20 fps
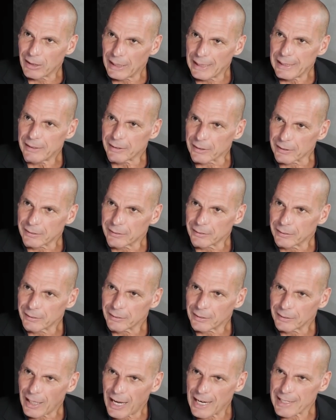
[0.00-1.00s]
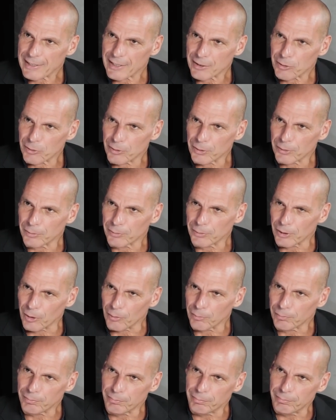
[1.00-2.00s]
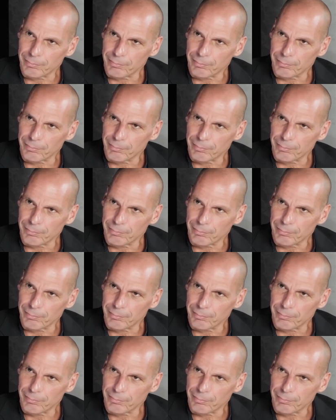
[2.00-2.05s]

leader asked us to,